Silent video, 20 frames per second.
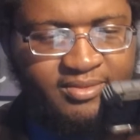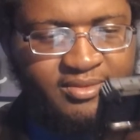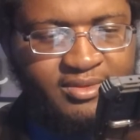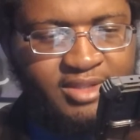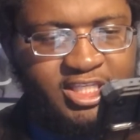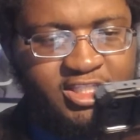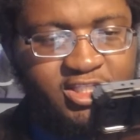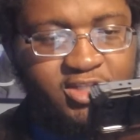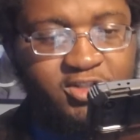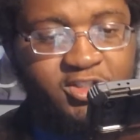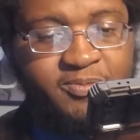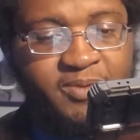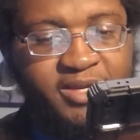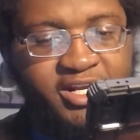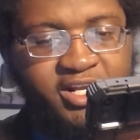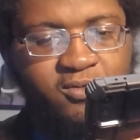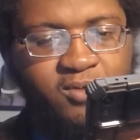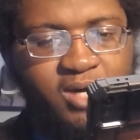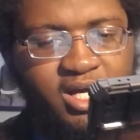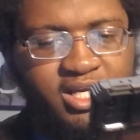so Spinner
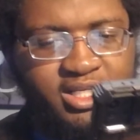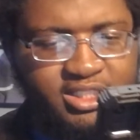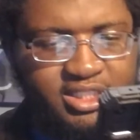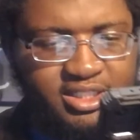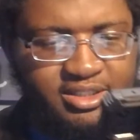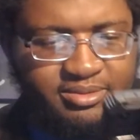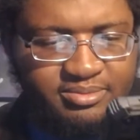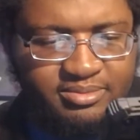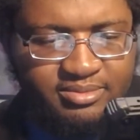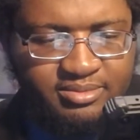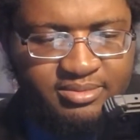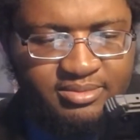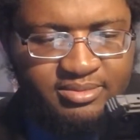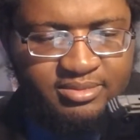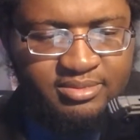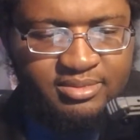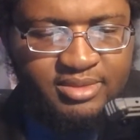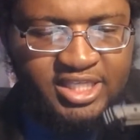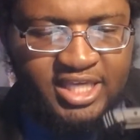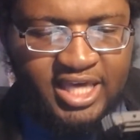walks up.
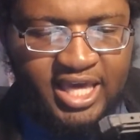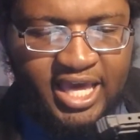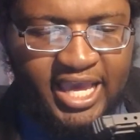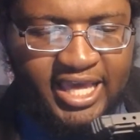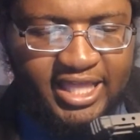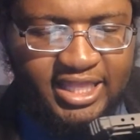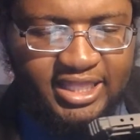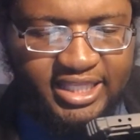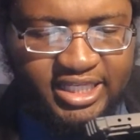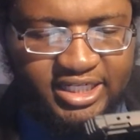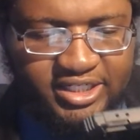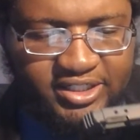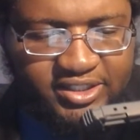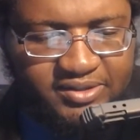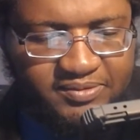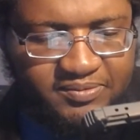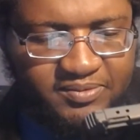Hey, leader.